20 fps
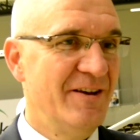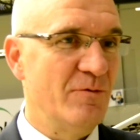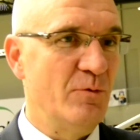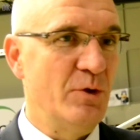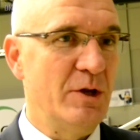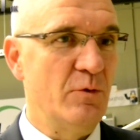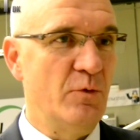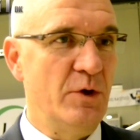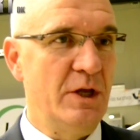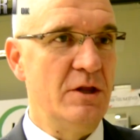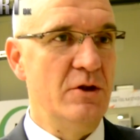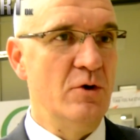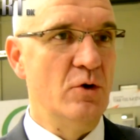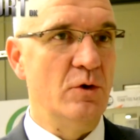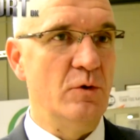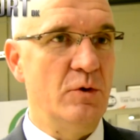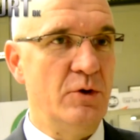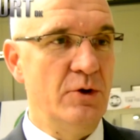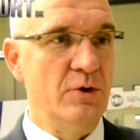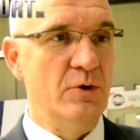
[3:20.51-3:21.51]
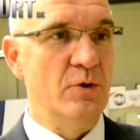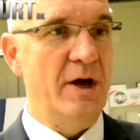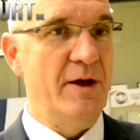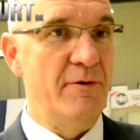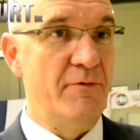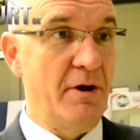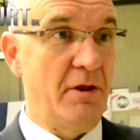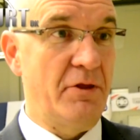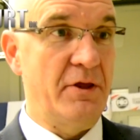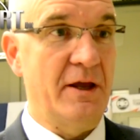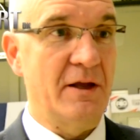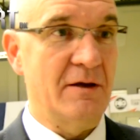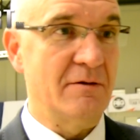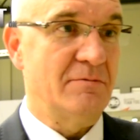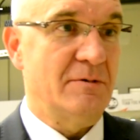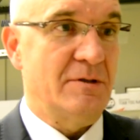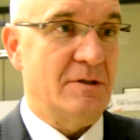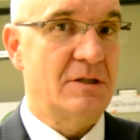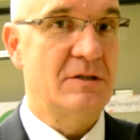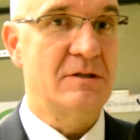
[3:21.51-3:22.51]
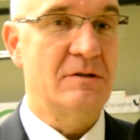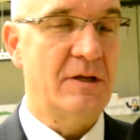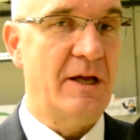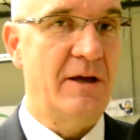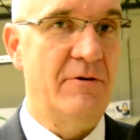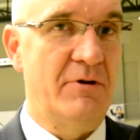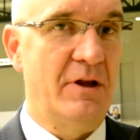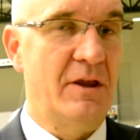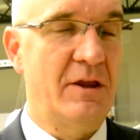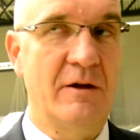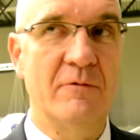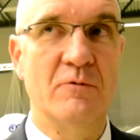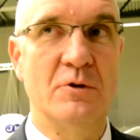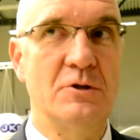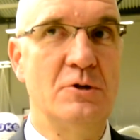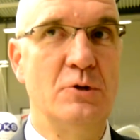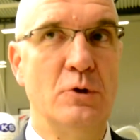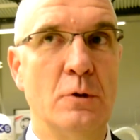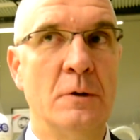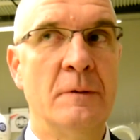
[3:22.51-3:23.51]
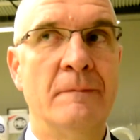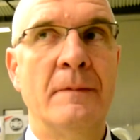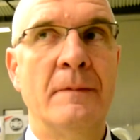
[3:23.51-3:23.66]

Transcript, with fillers: with, with new, new everything. Everything was new.